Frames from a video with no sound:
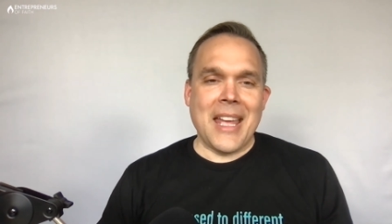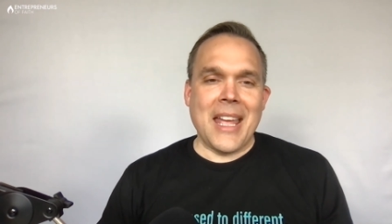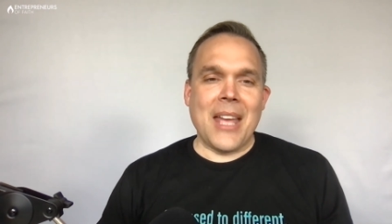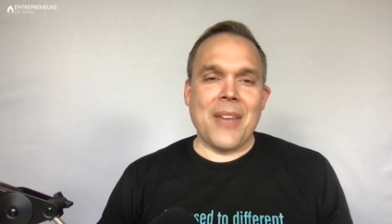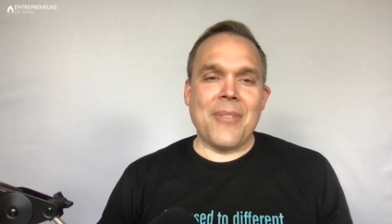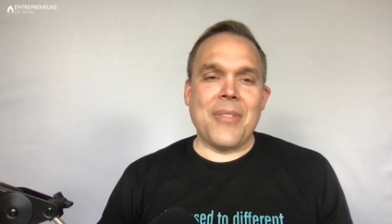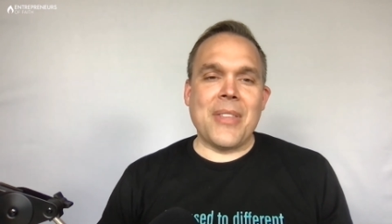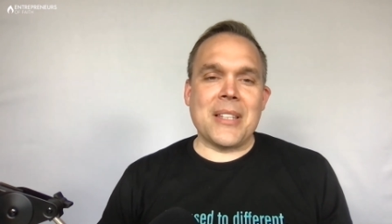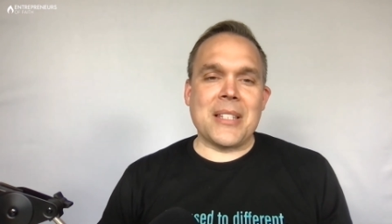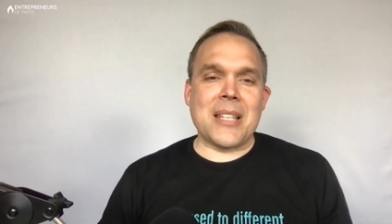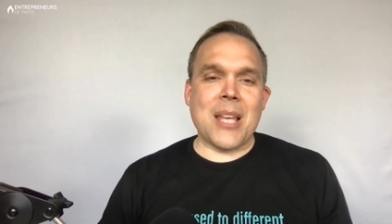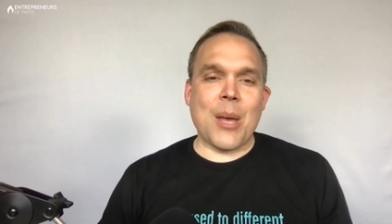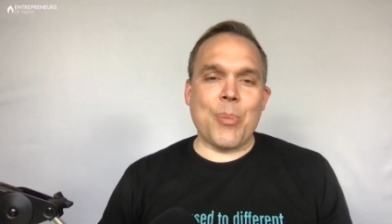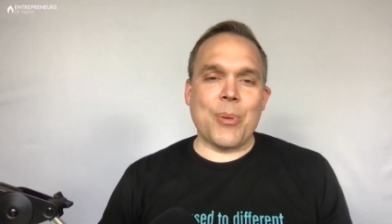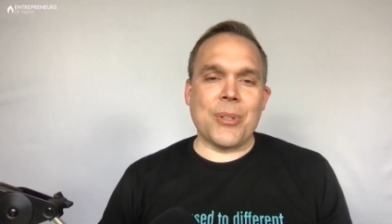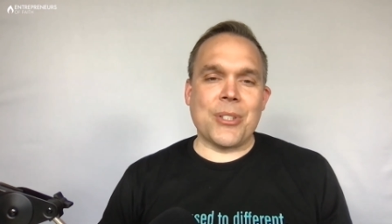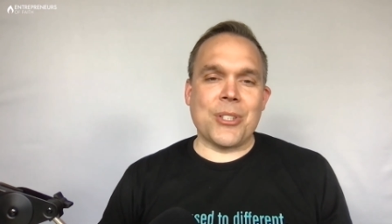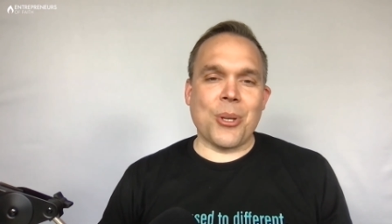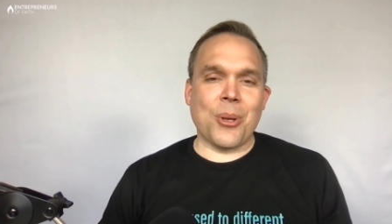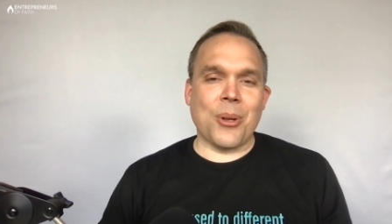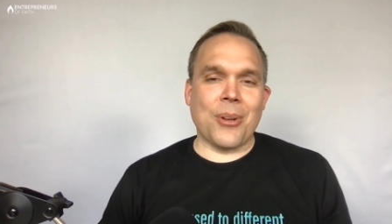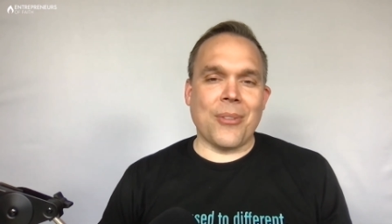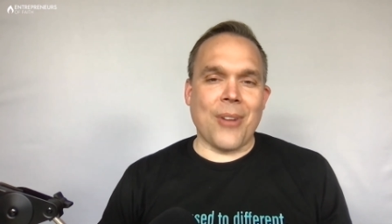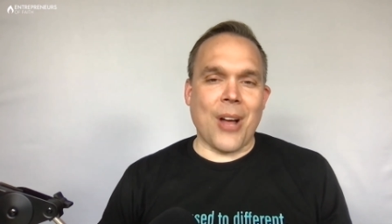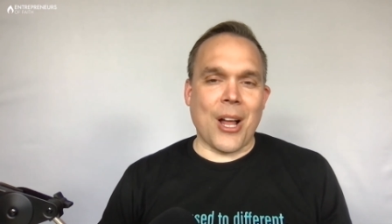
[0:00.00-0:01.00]
If this
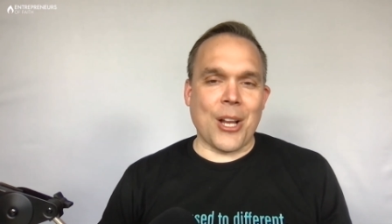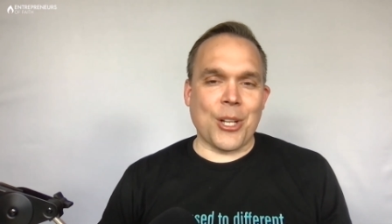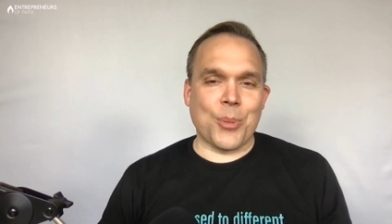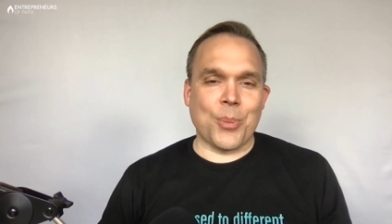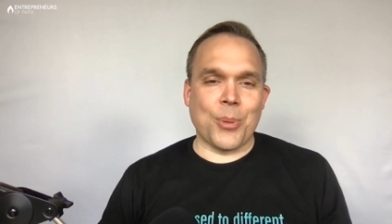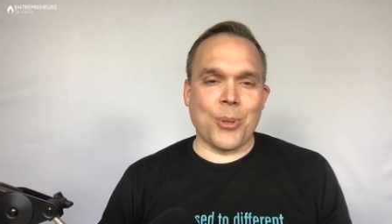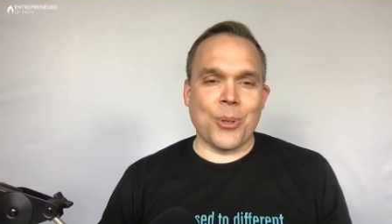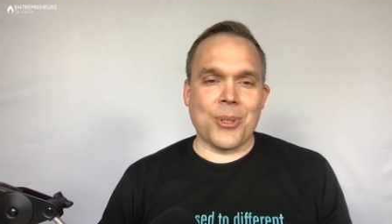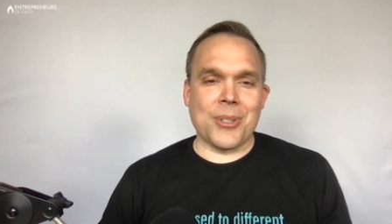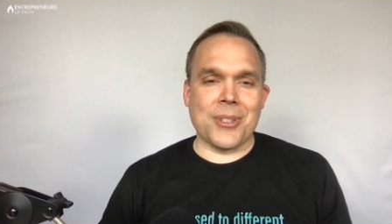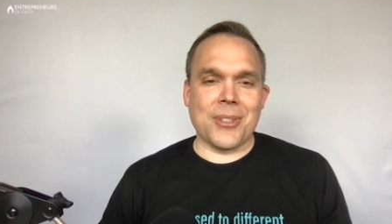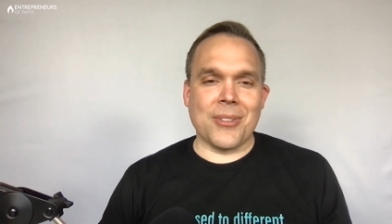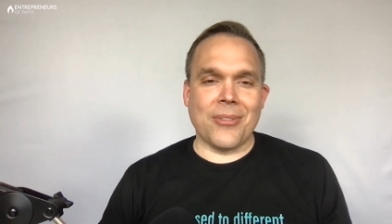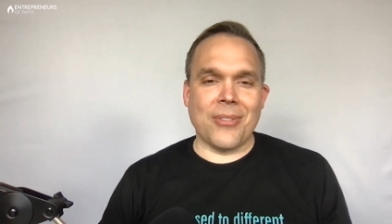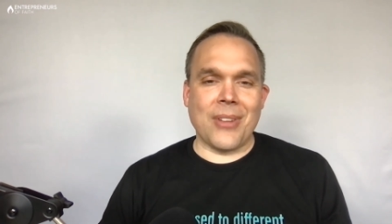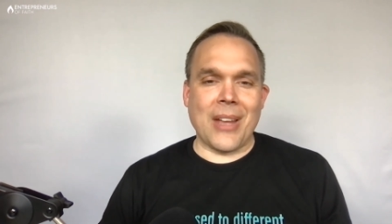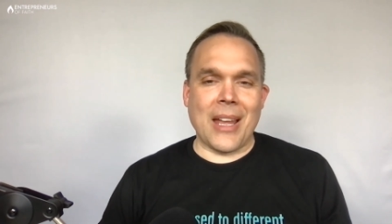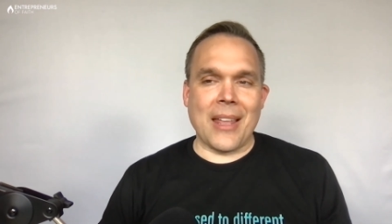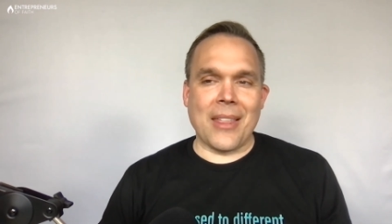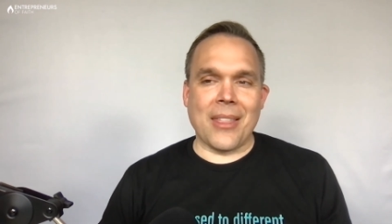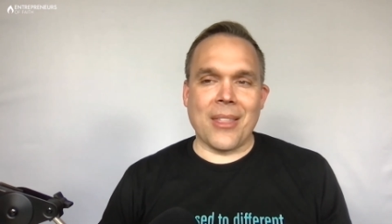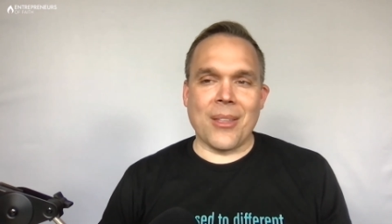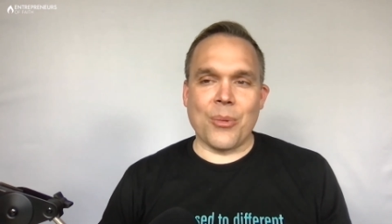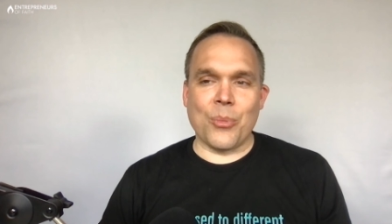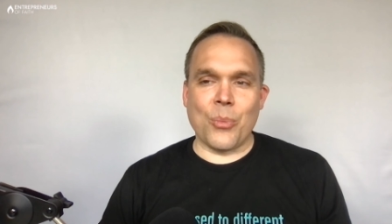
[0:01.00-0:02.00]
episode of Entrepreneurs of
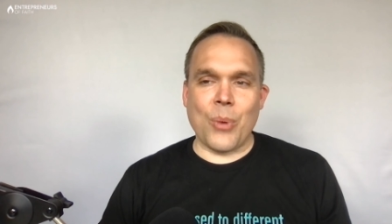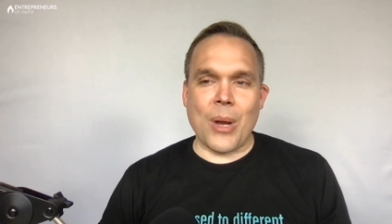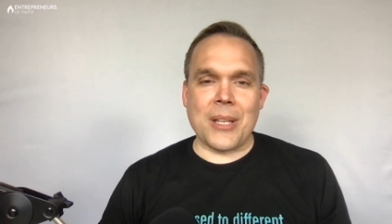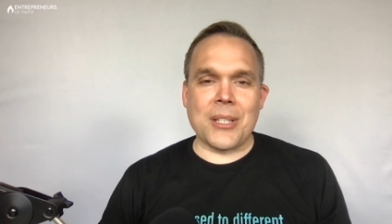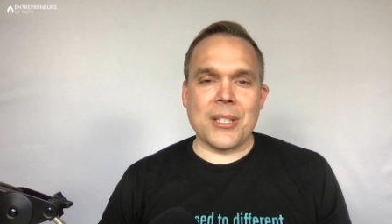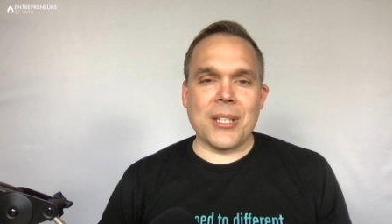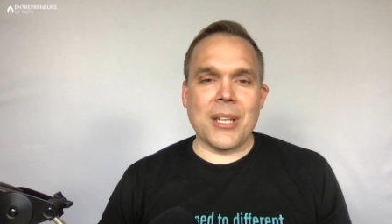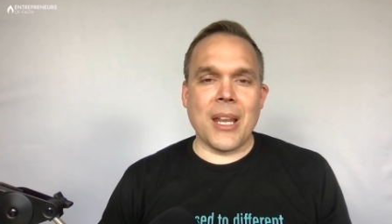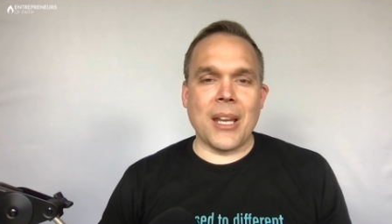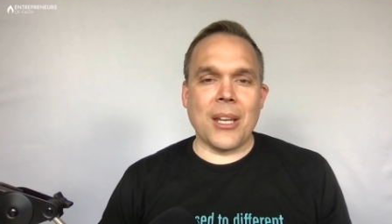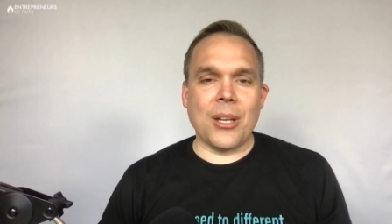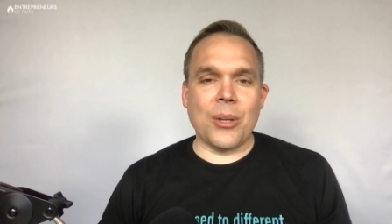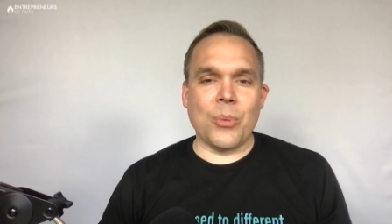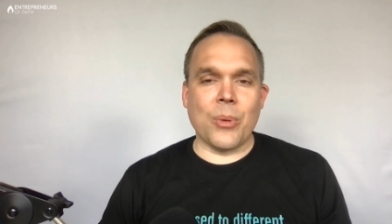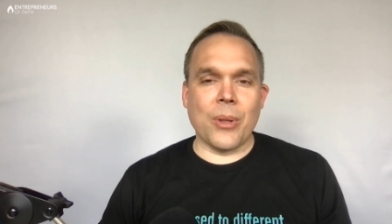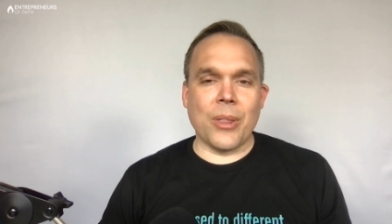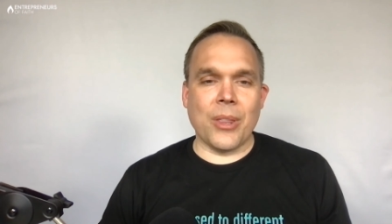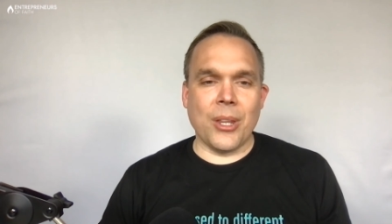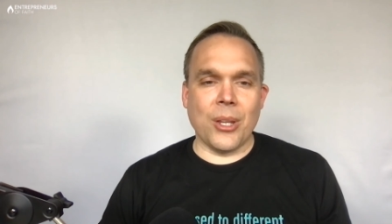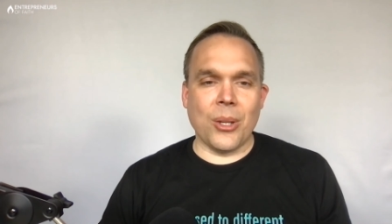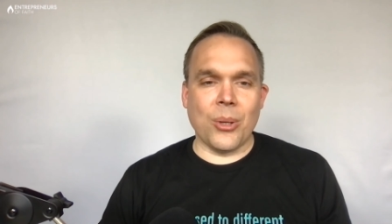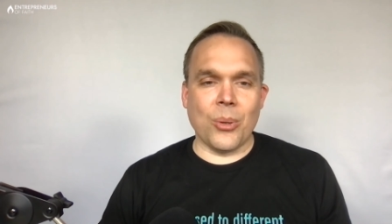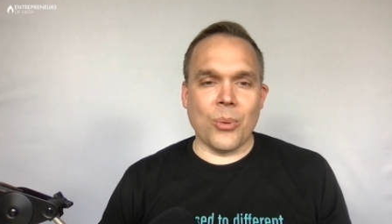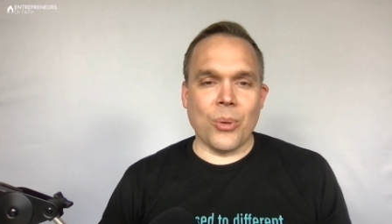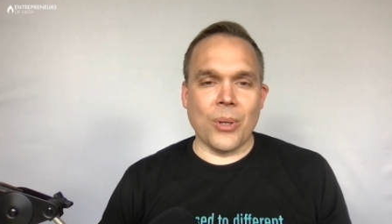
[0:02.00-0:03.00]
Faith resonated with
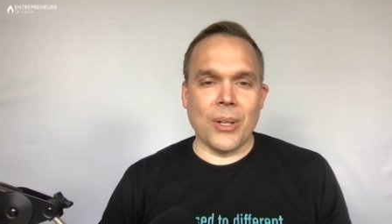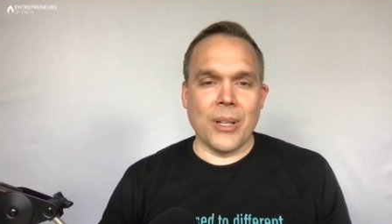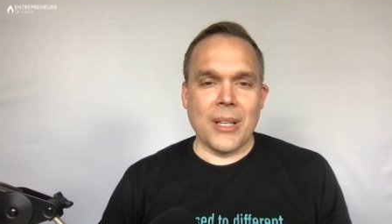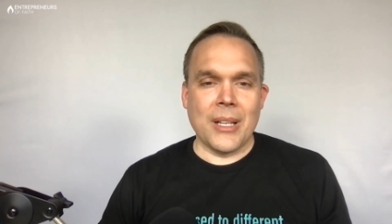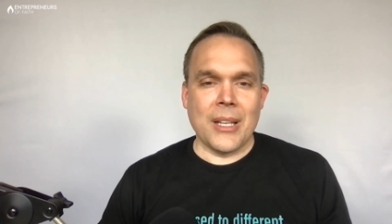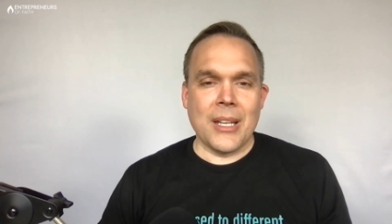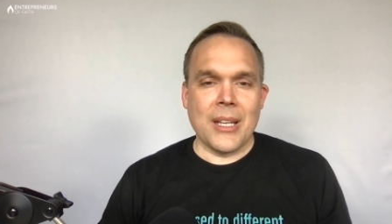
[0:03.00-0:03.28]
you,